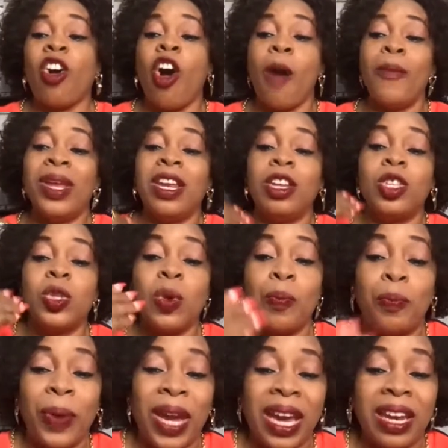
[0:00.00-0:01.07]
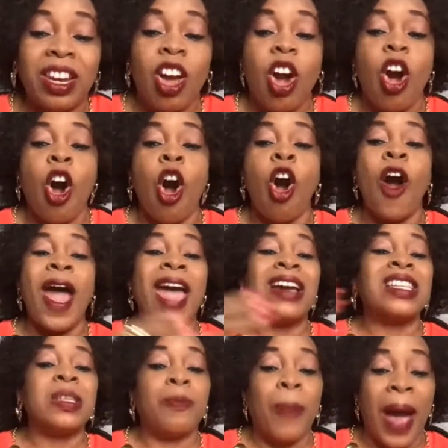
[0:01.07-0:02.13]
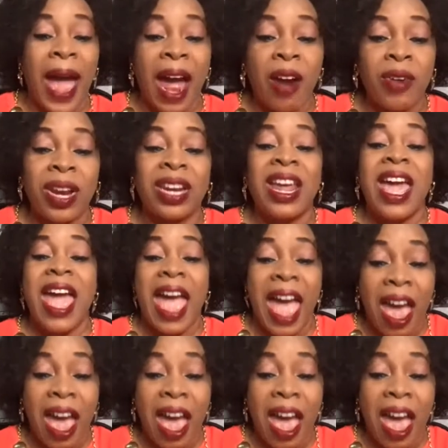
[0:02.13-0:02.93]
coming into being or expiring.